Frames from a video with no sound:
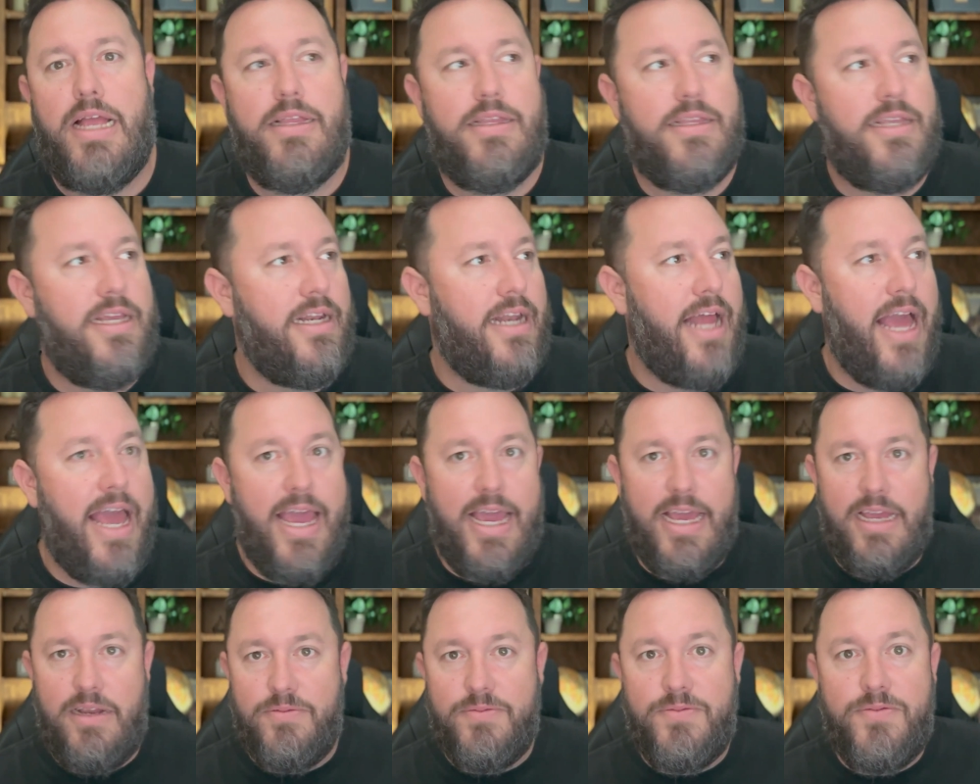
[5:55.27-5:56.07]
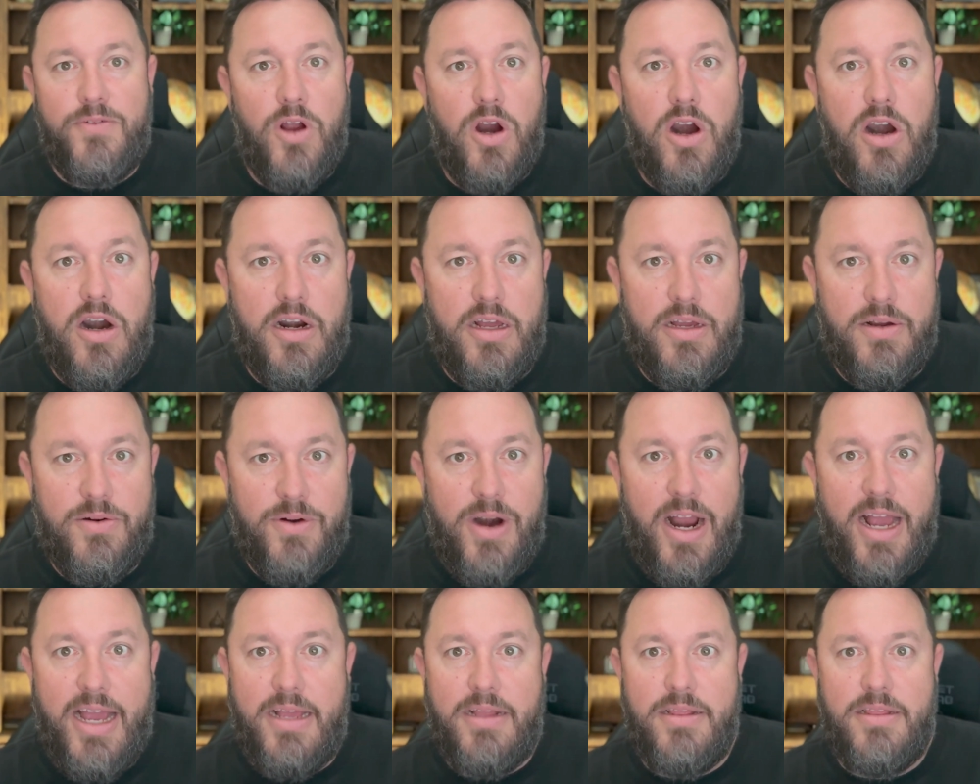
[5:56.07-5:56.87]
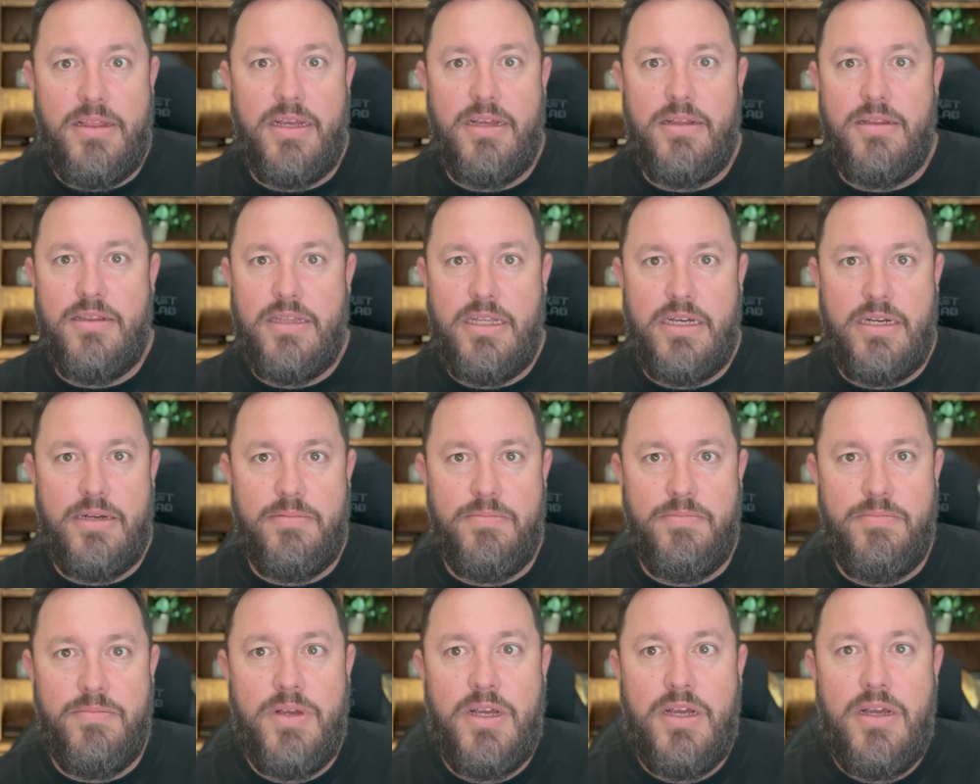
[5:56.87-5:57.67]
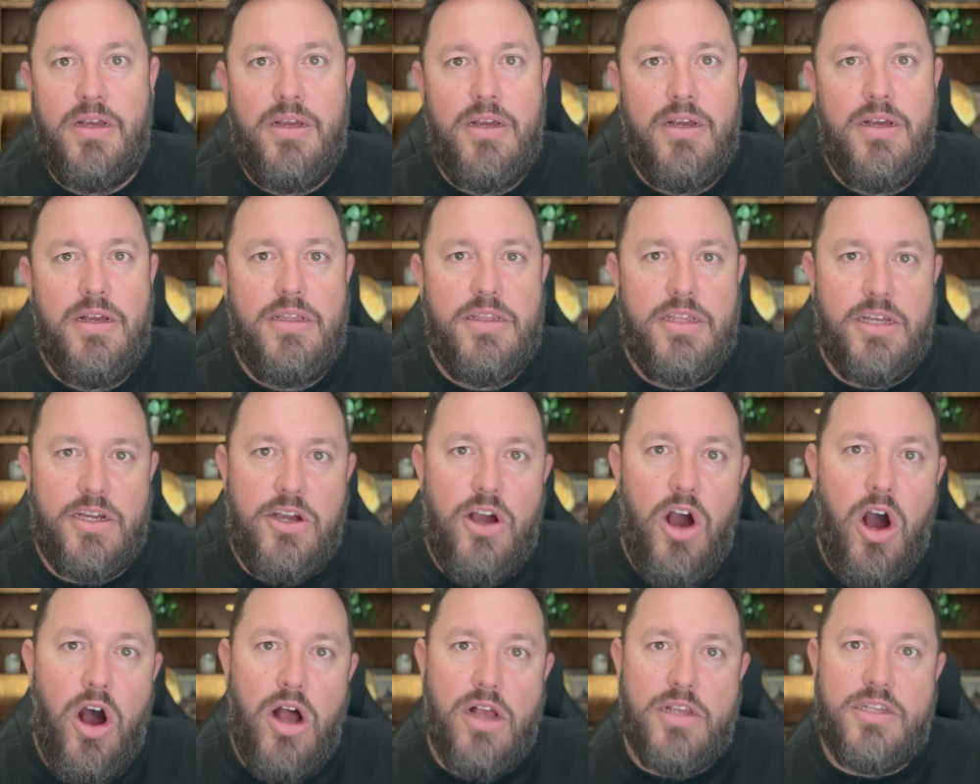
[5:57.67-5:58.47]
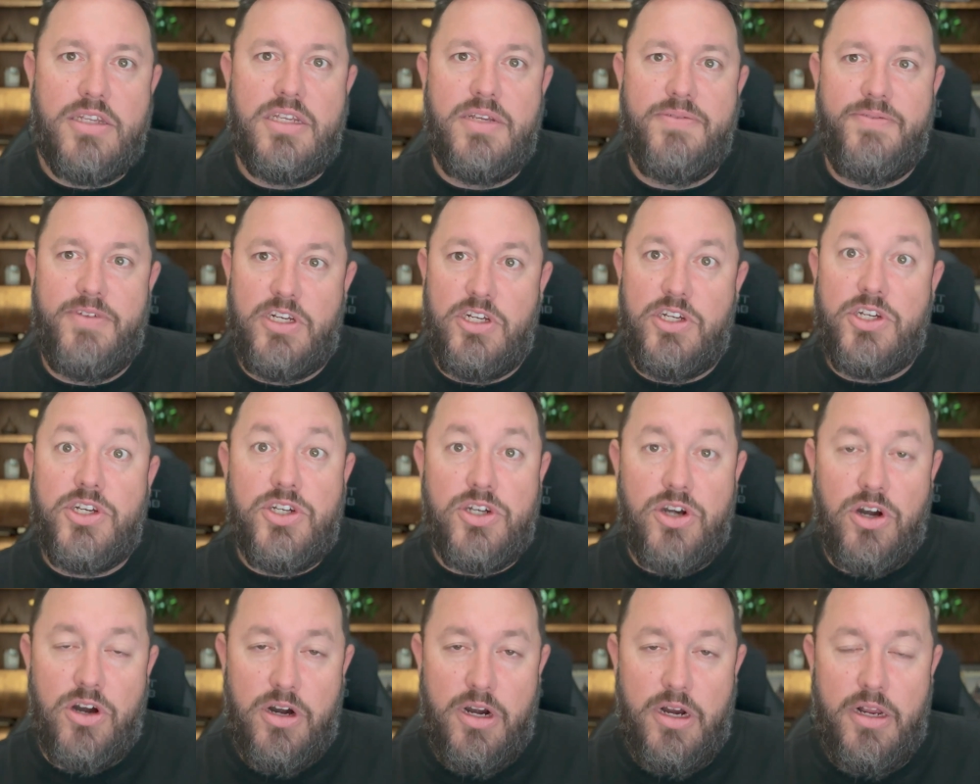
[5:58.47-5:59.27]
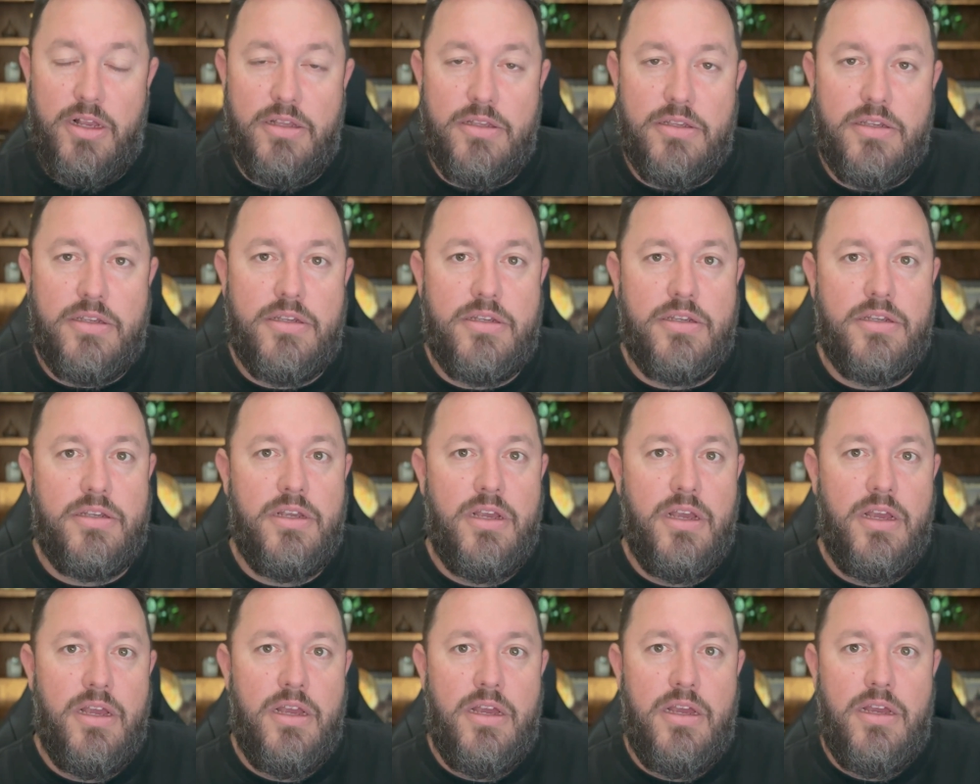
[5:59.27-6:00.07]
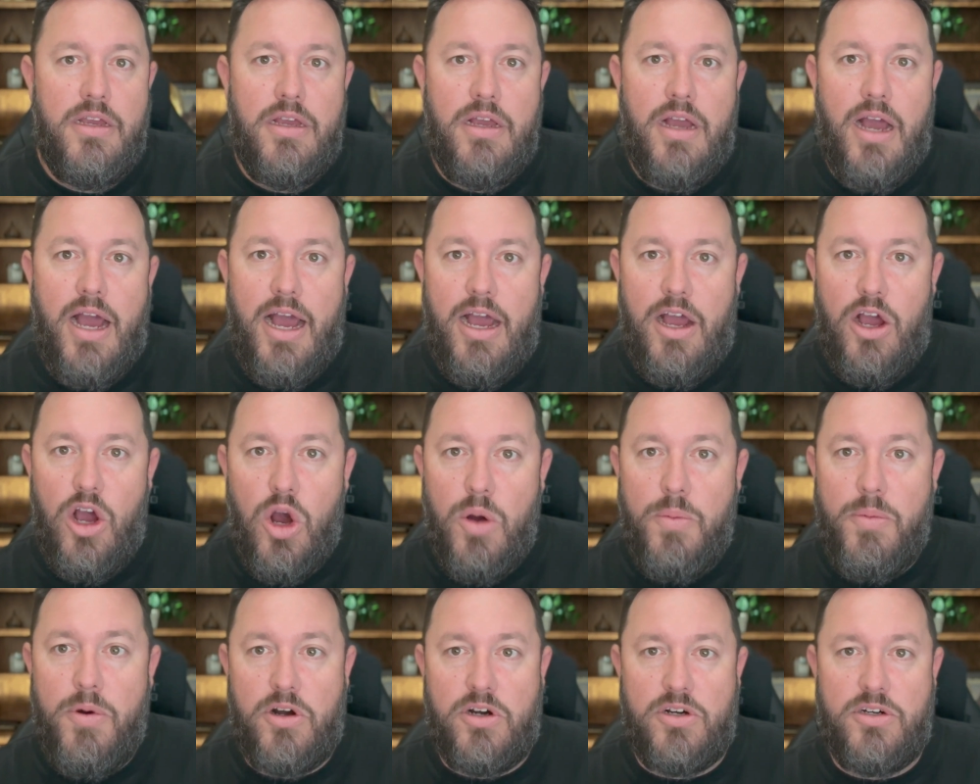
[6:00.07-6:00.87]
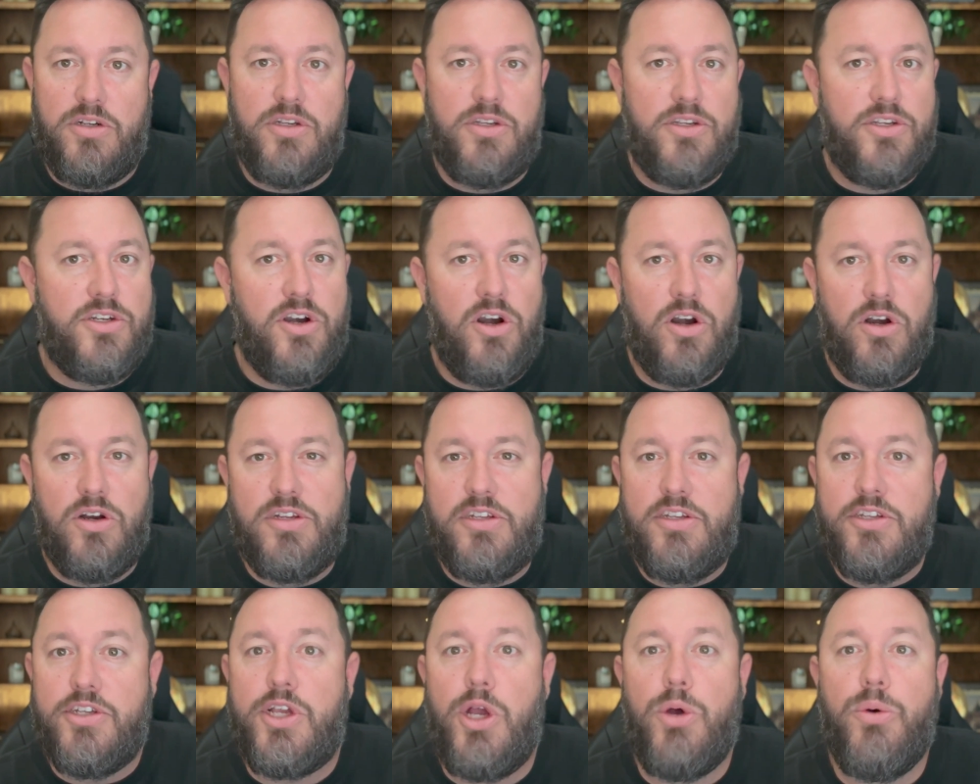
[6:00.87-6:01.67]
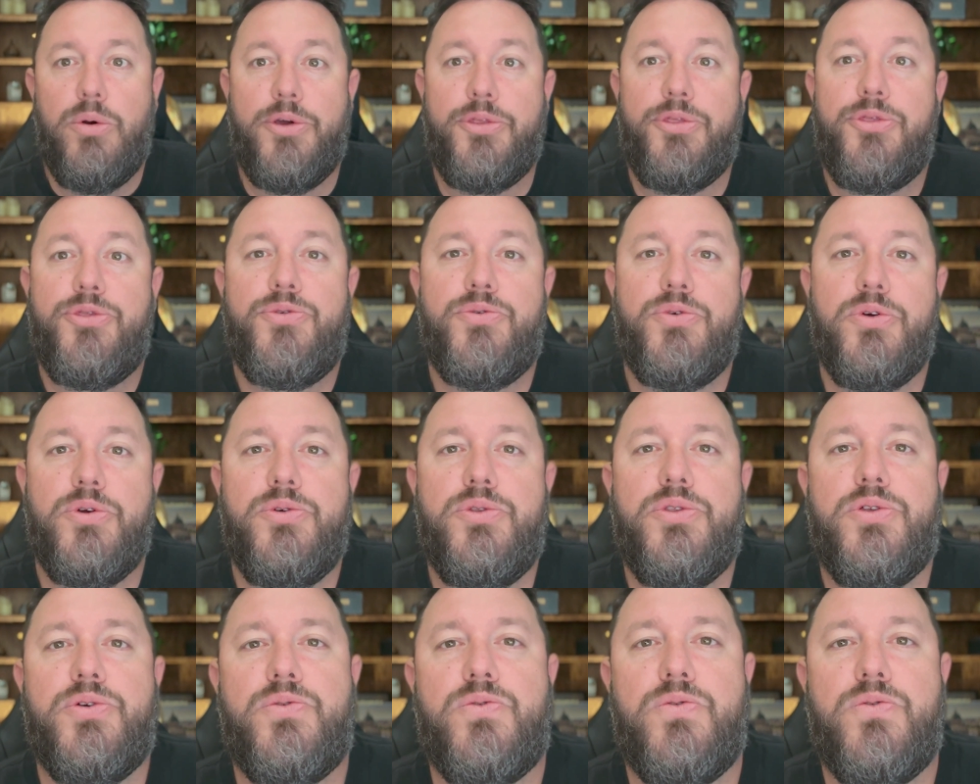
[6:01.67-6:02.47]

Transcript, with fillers: today in Florida, right, the, the, the cost of insurance, Uh, homeowners insurance, is going through the